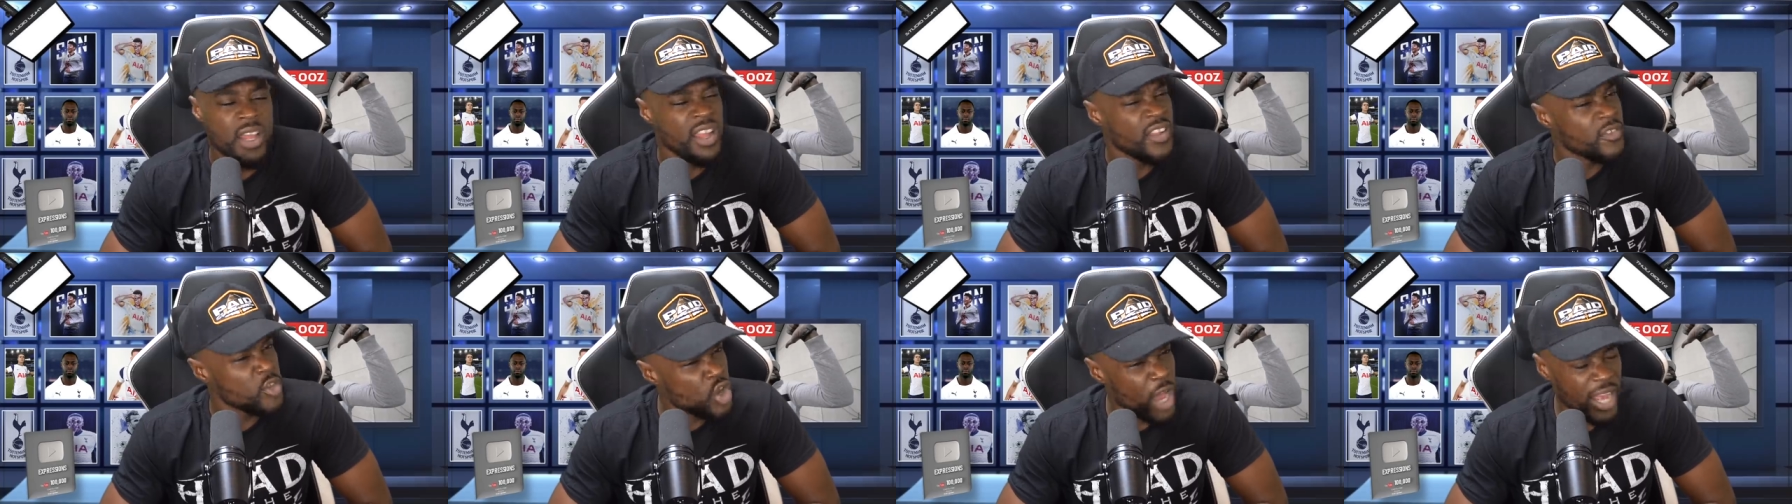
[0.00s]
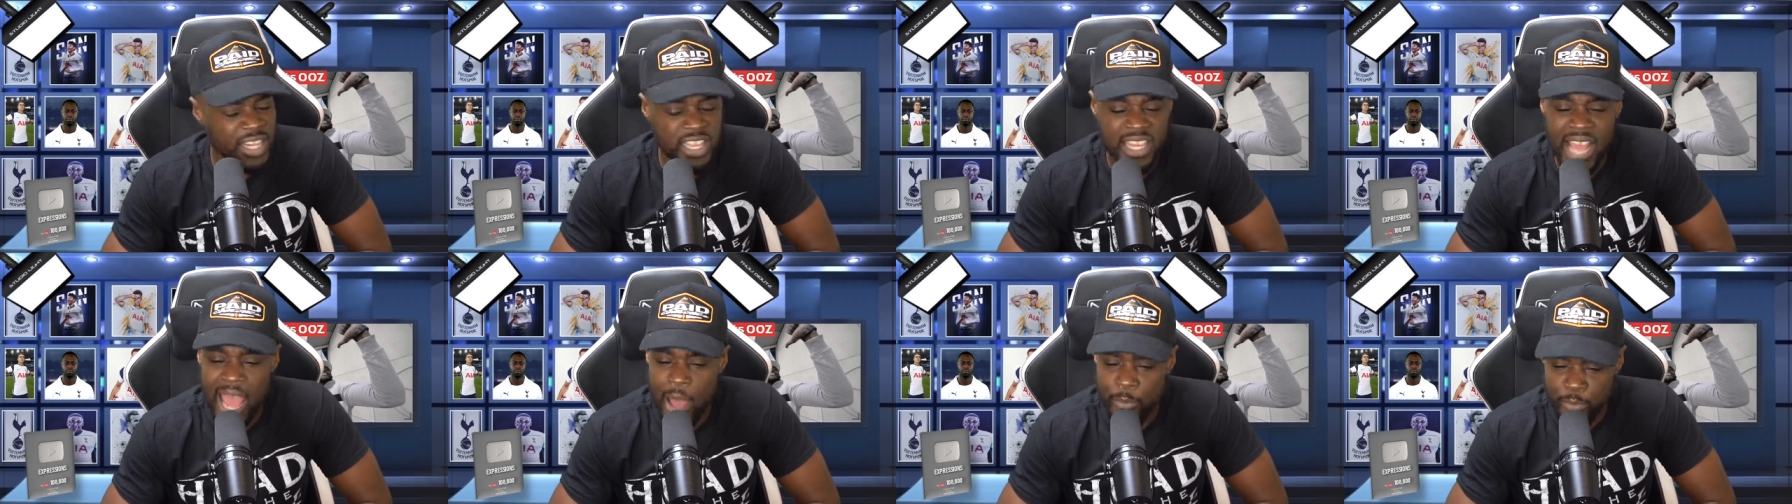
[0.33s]
You
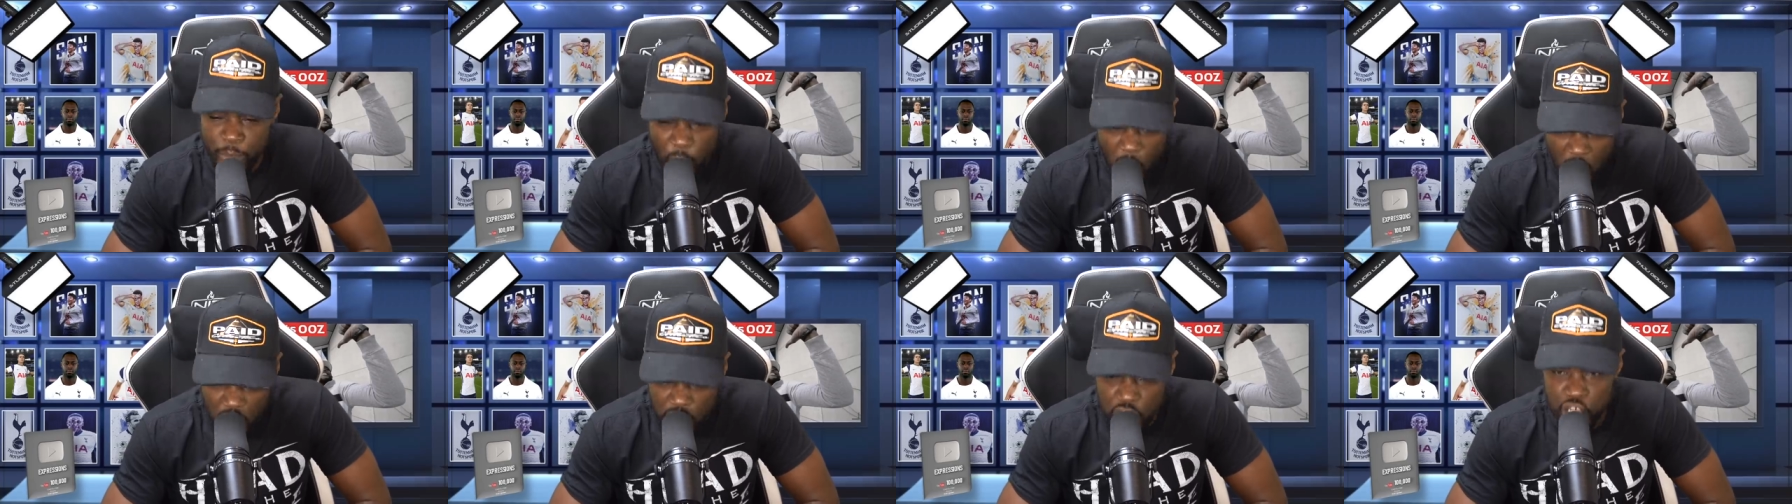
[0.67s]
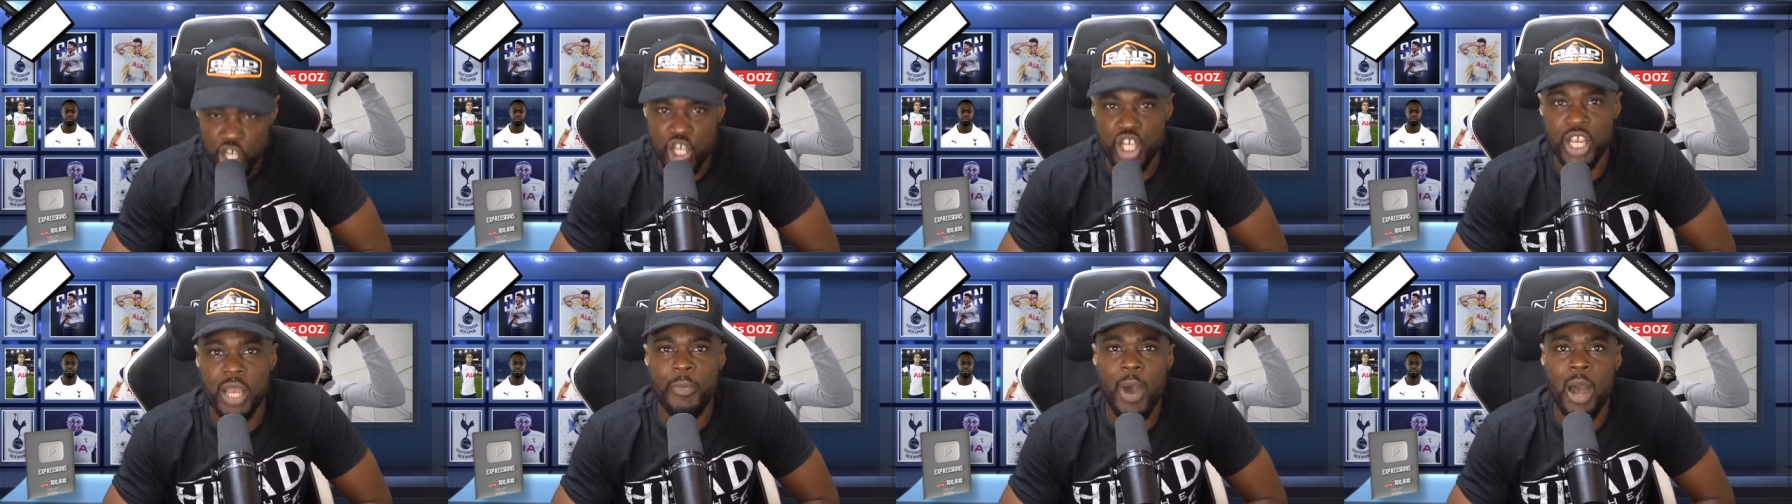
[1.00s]
had that
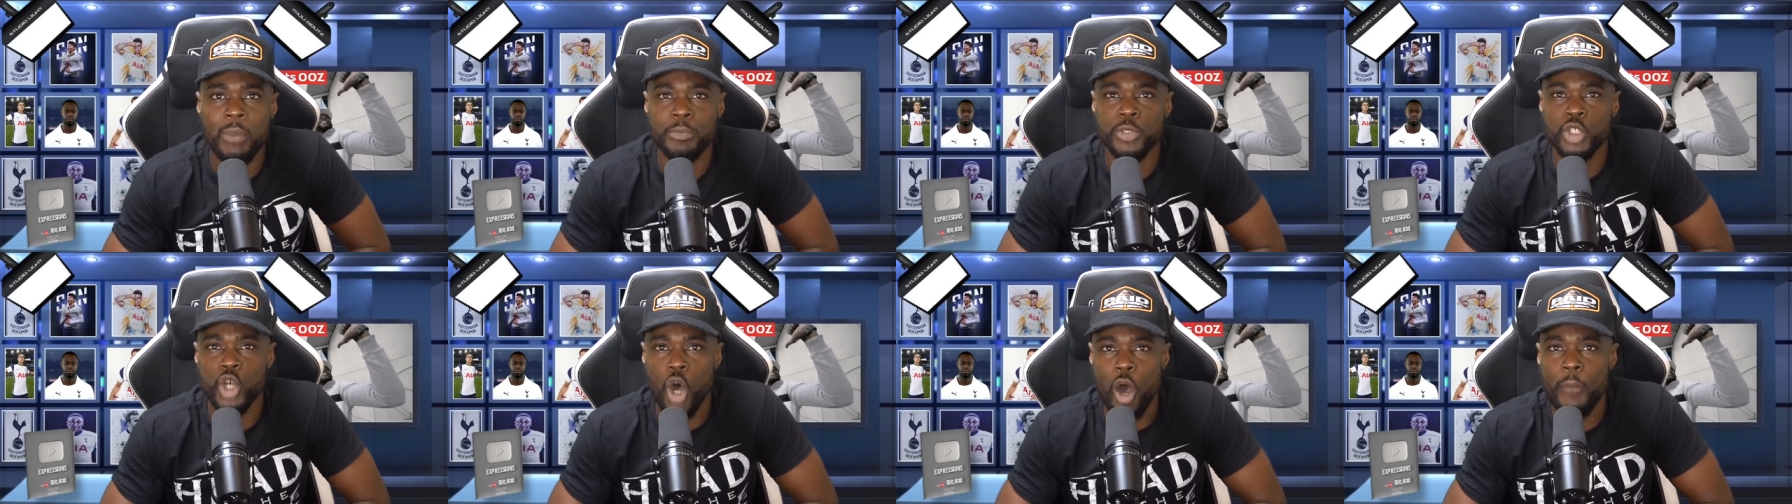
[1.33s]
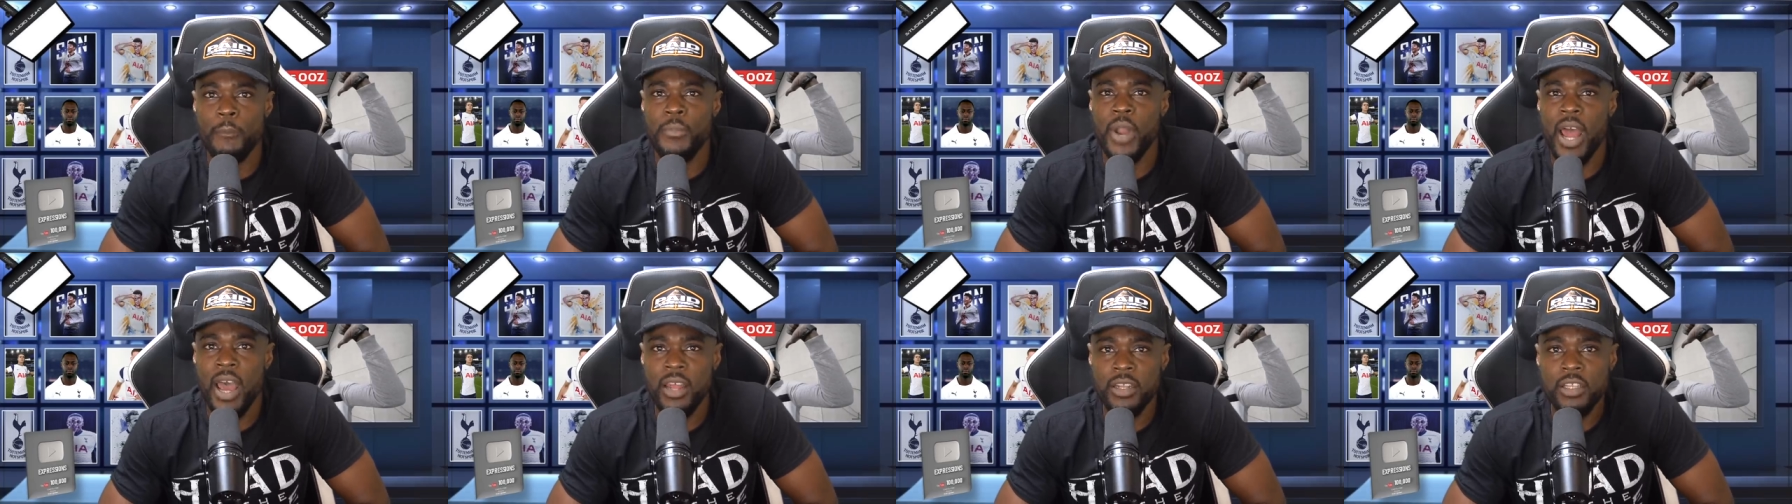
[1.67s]
partnership up
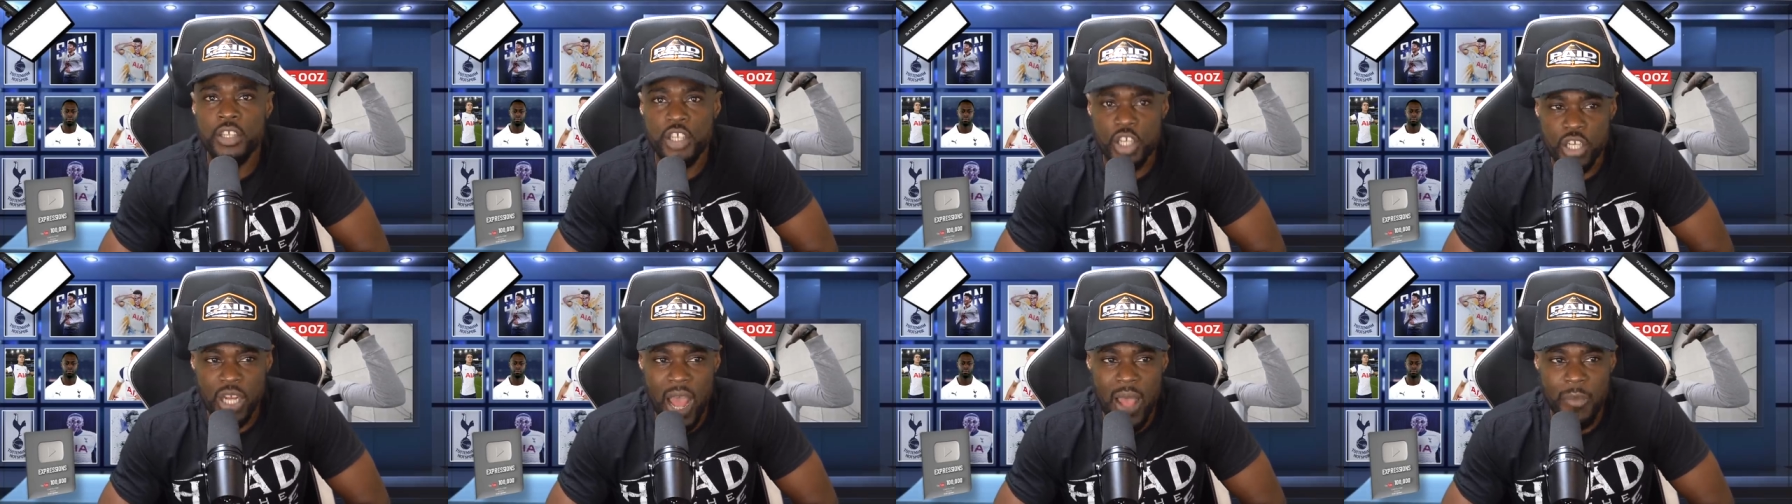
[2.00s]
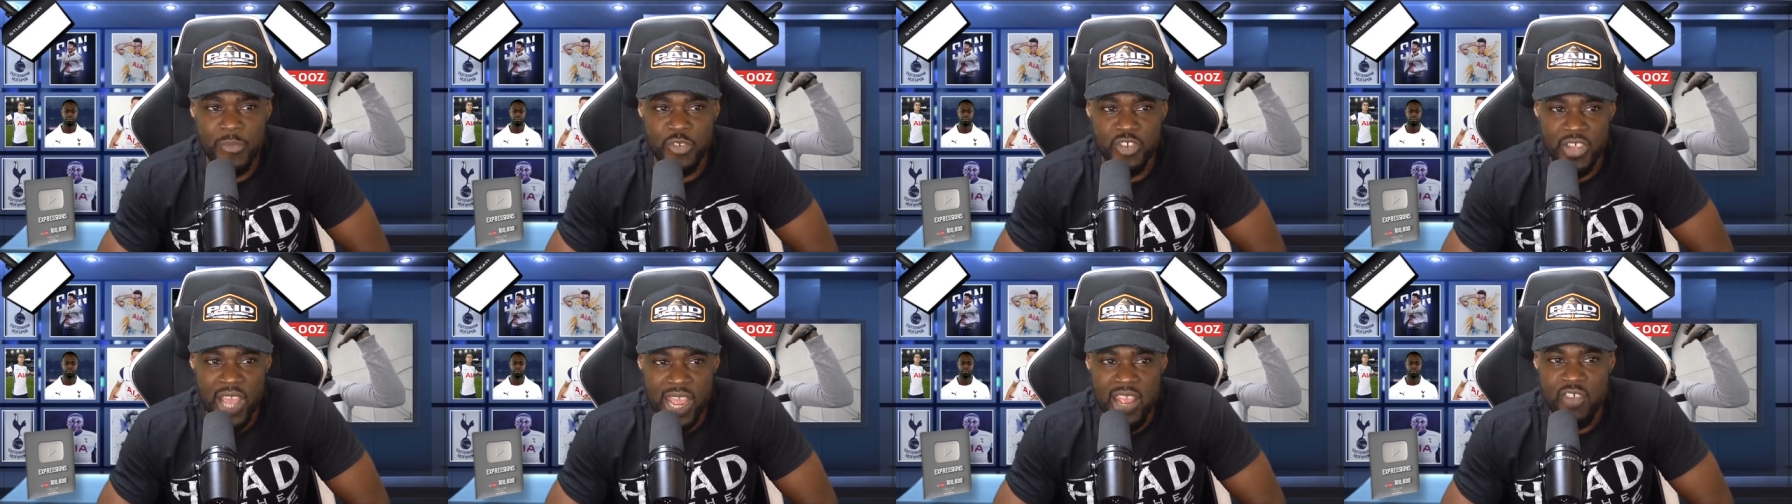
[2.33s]
top, blood. Do you know what I'm
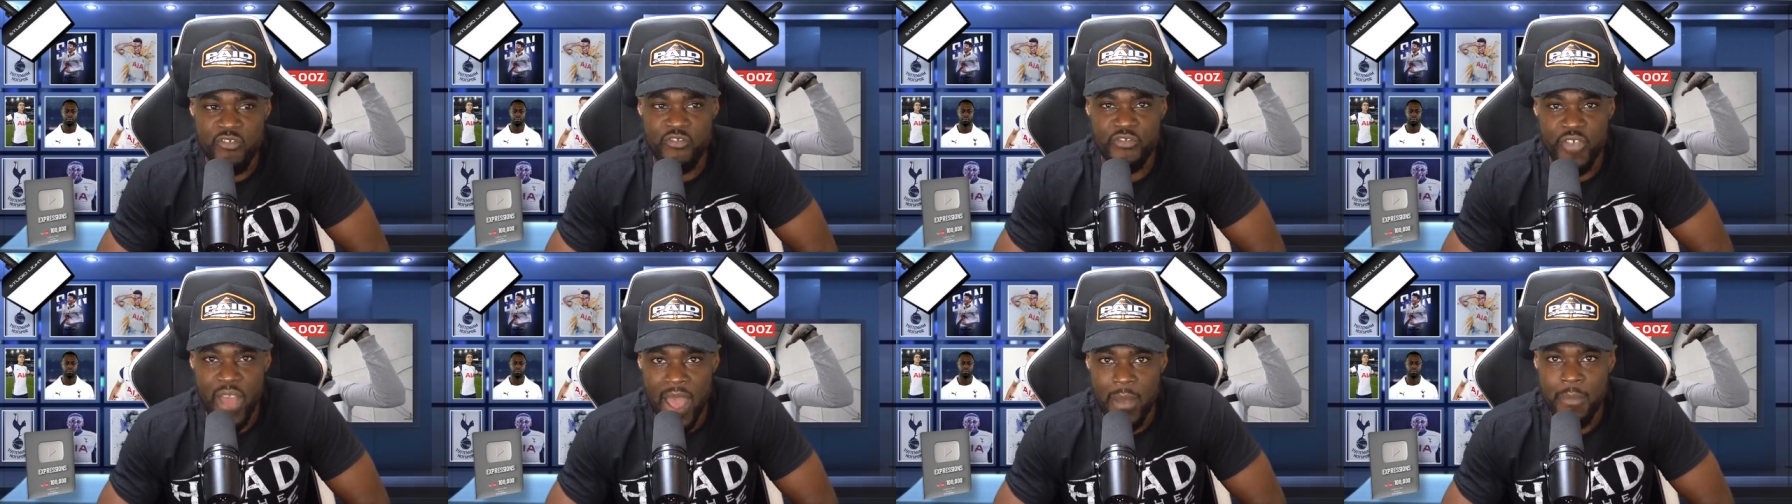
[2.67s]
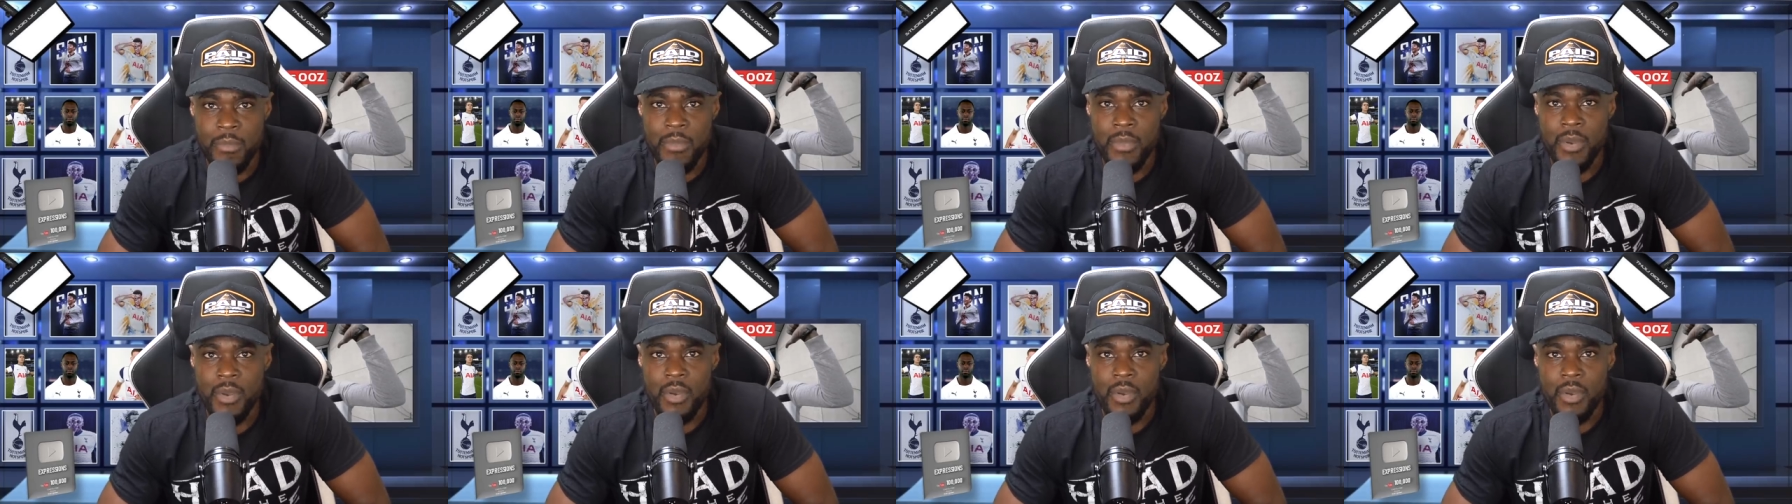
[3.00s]
saying, fam?